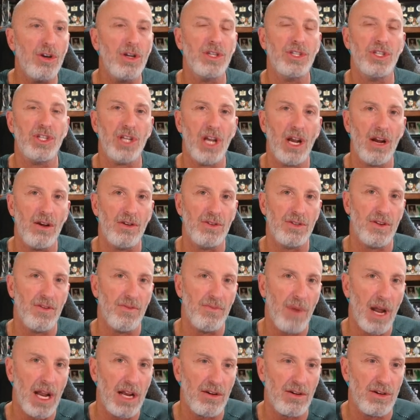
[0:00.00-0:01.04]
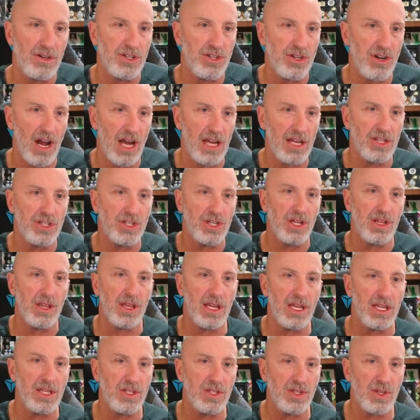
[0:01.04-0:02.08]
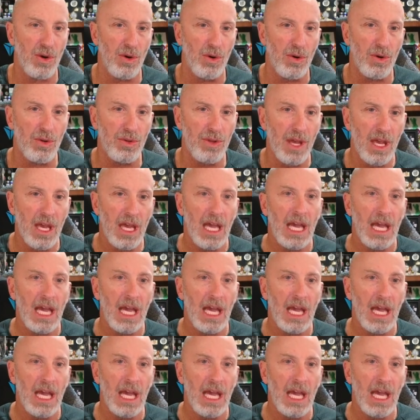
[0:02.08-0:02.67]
shares of MicroStrategy that he sold,